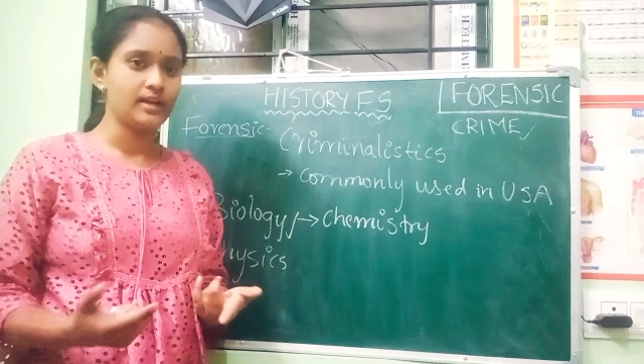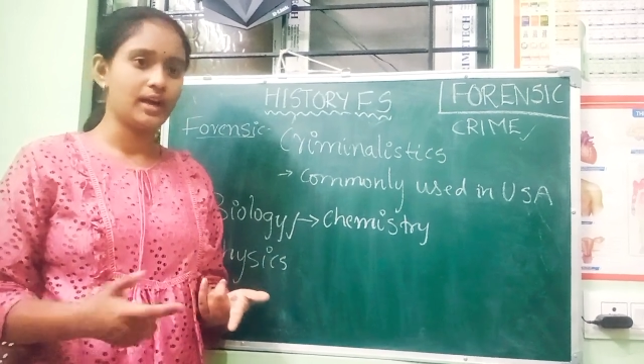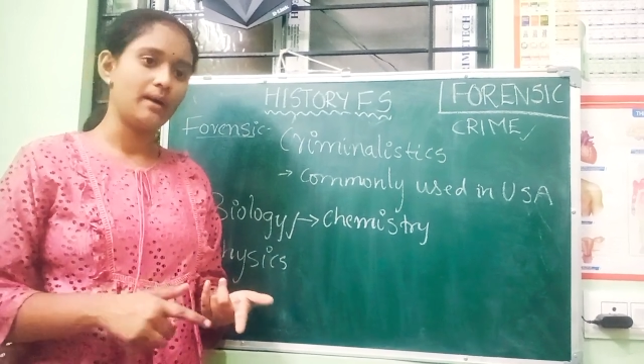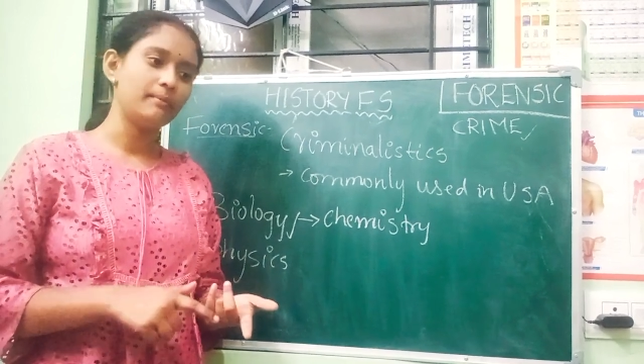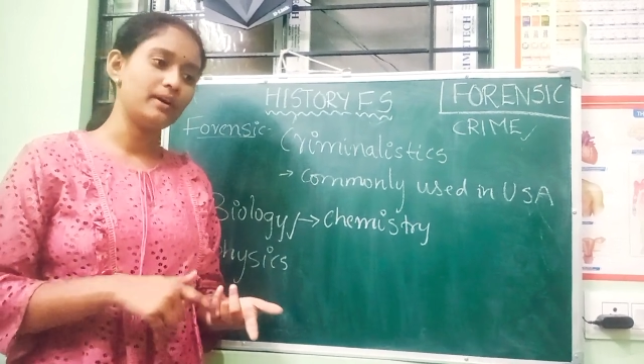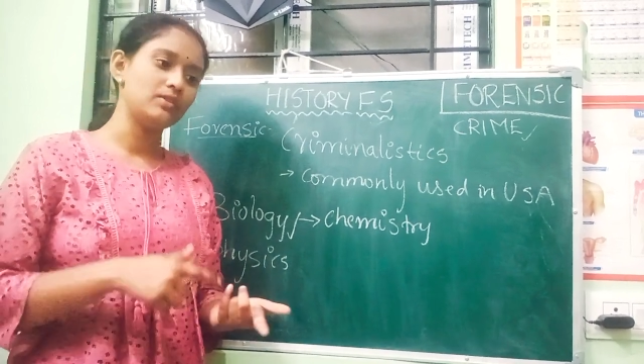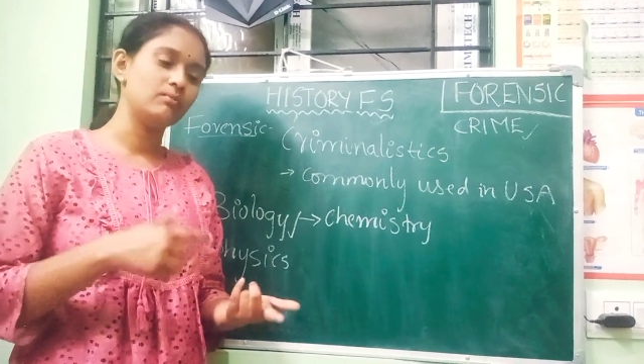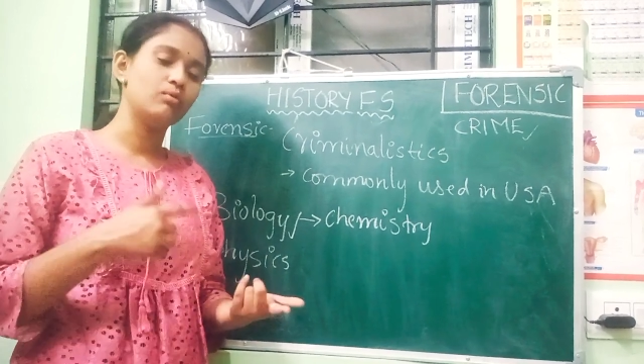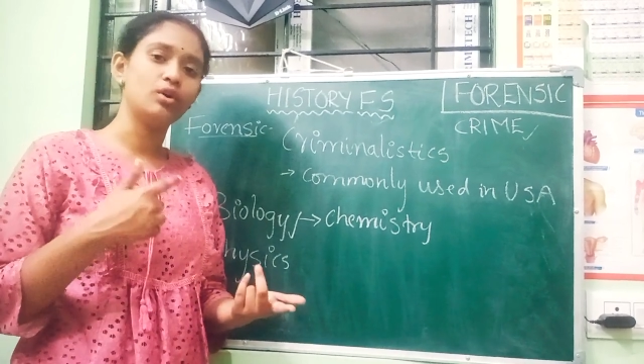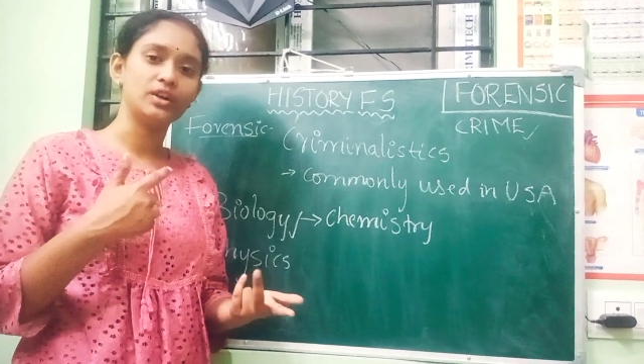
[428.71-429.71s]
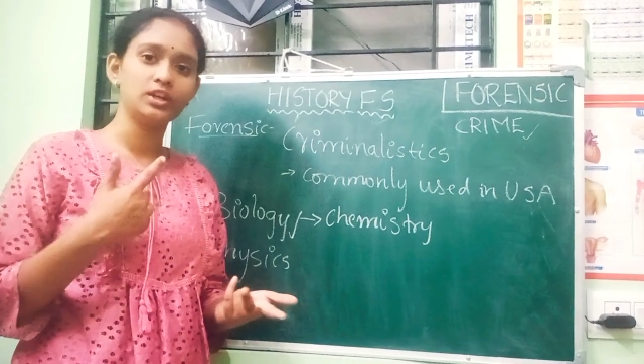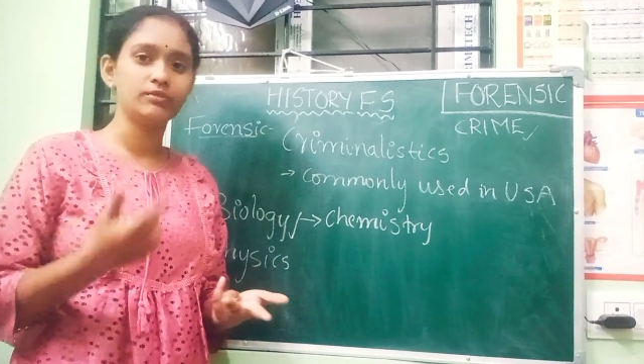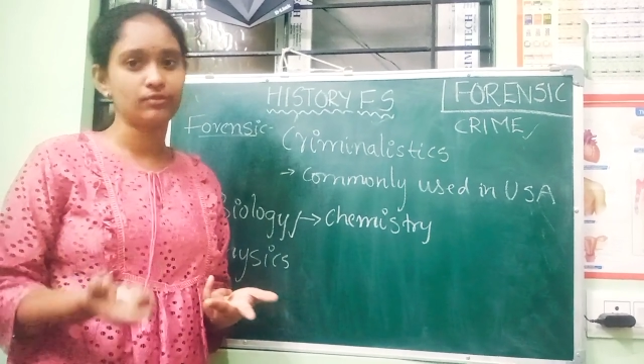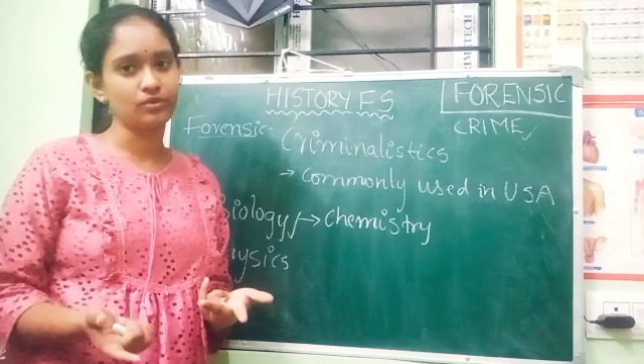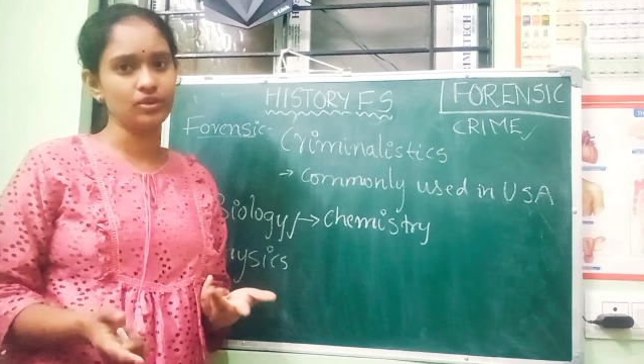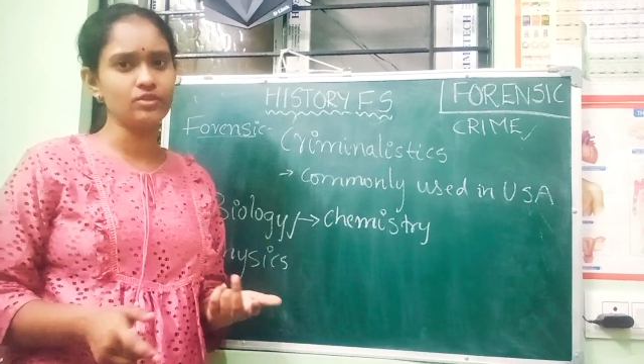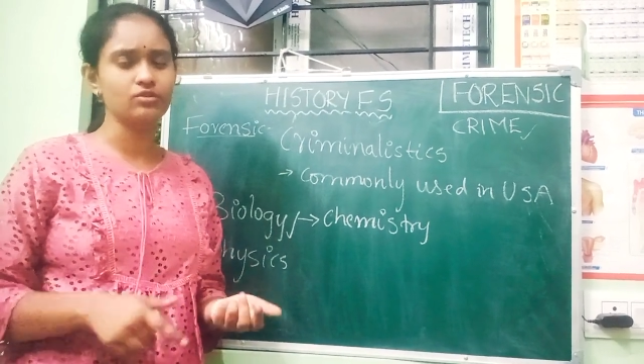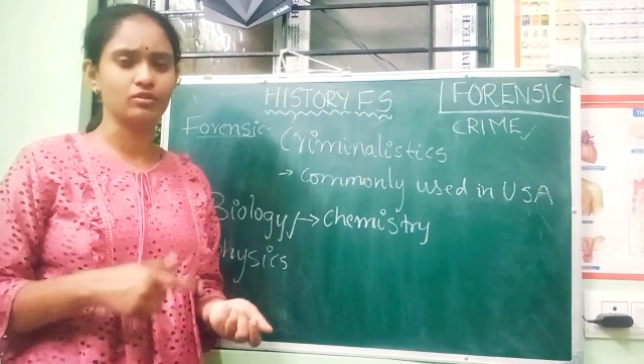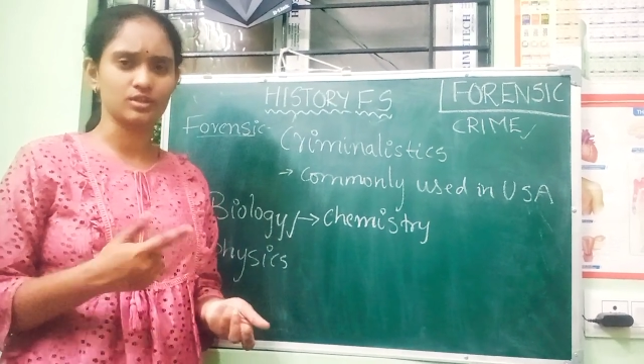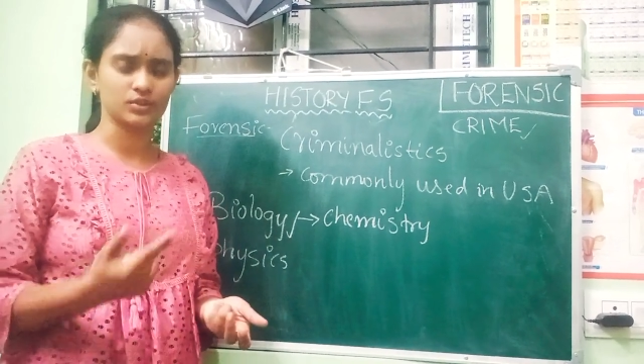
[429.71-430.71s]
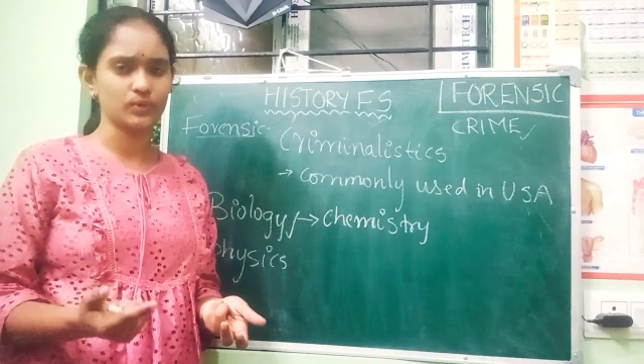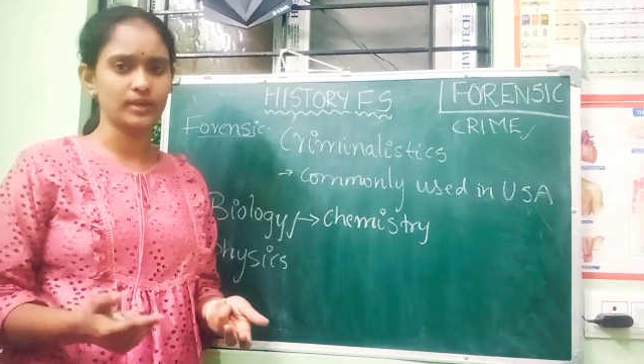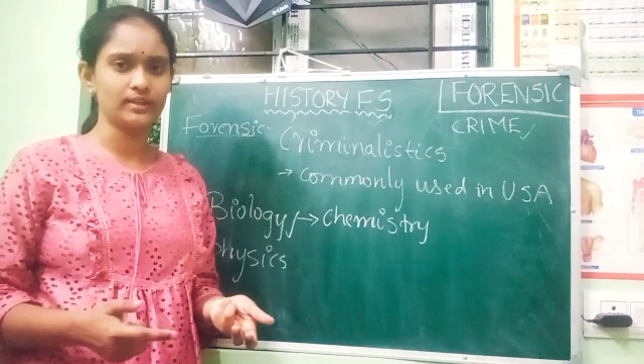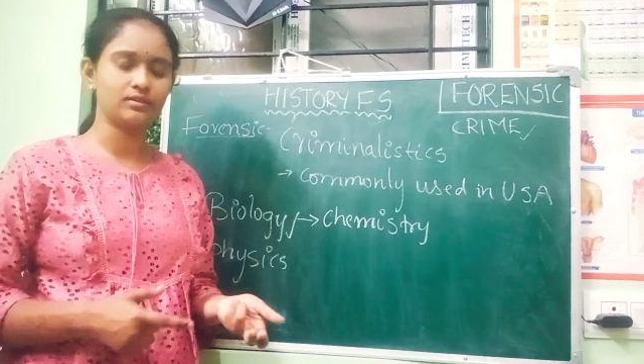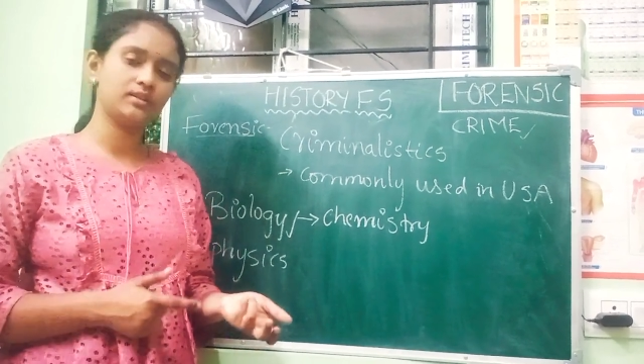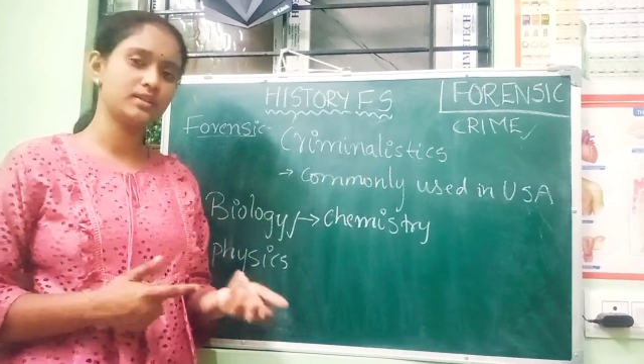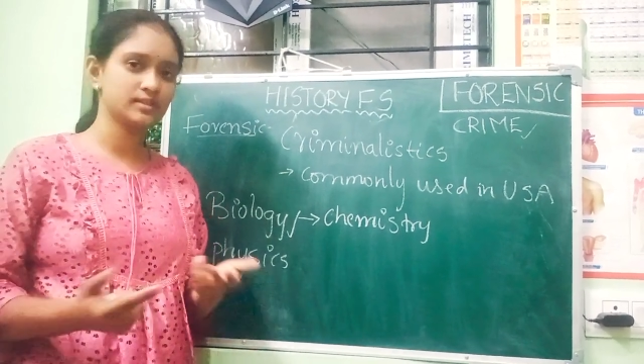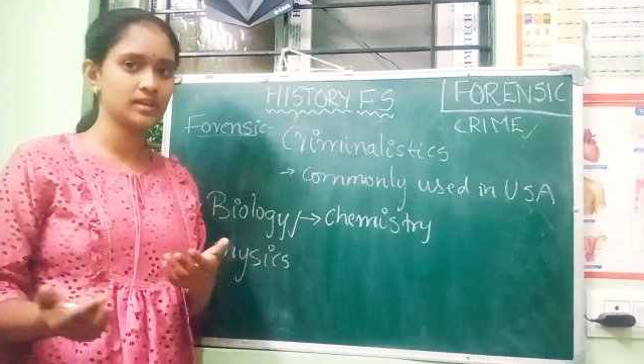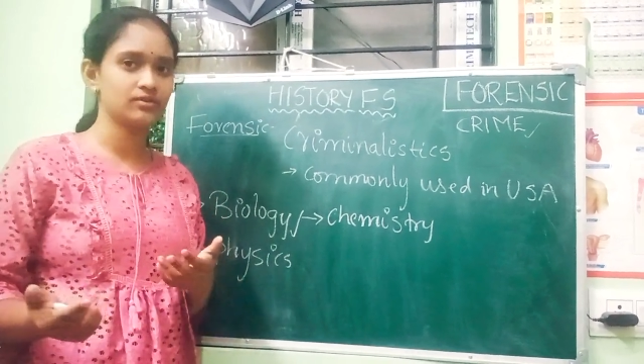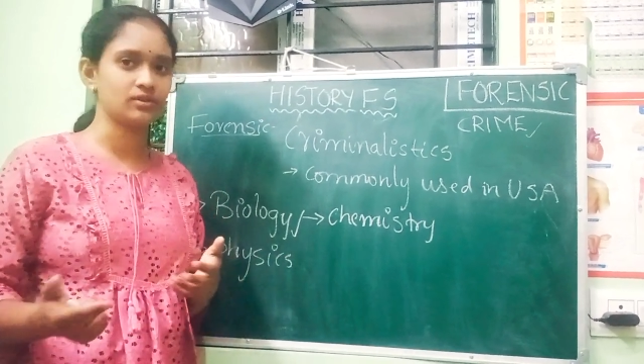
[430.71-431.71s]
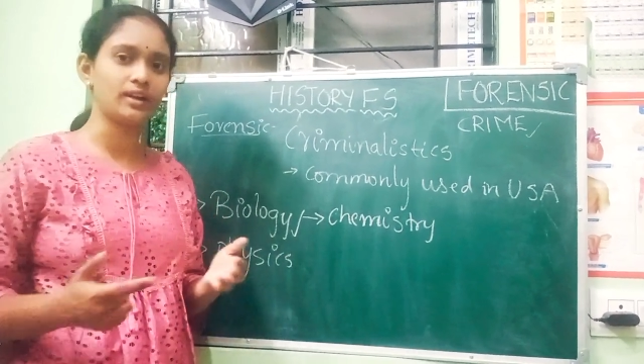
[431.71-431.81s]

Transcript: and by the bodily fluids or sweat and etc.